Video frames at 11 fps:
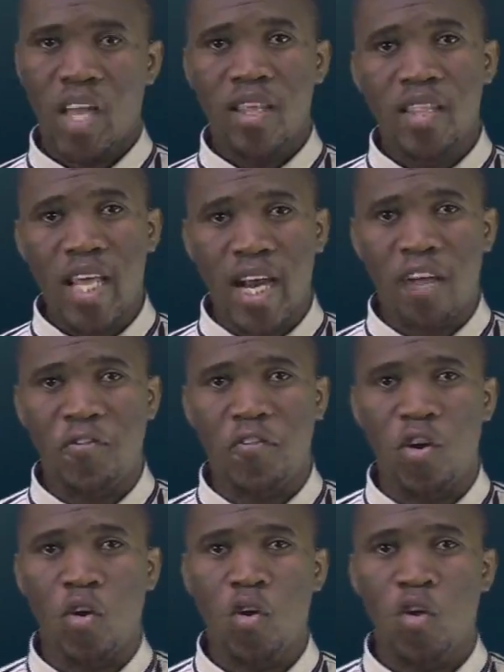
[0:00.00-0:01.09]

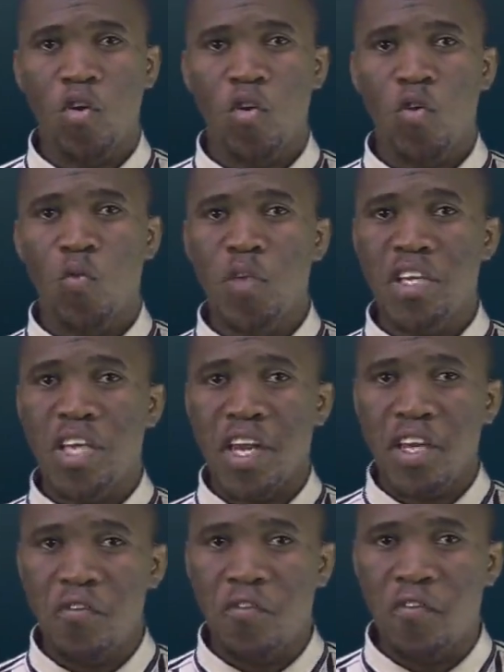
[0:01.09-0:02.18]
Therefore, we can
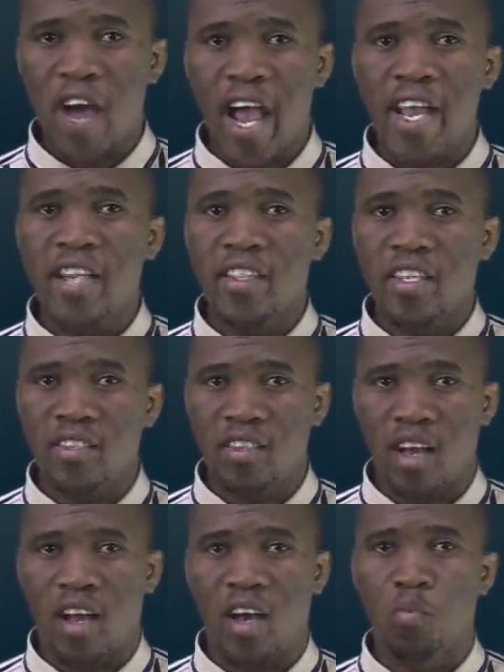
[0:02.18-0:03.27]
define the
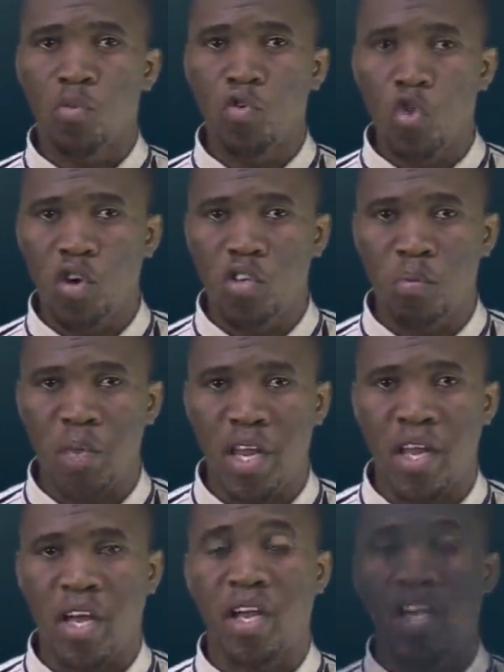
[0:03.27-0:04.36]
term good manner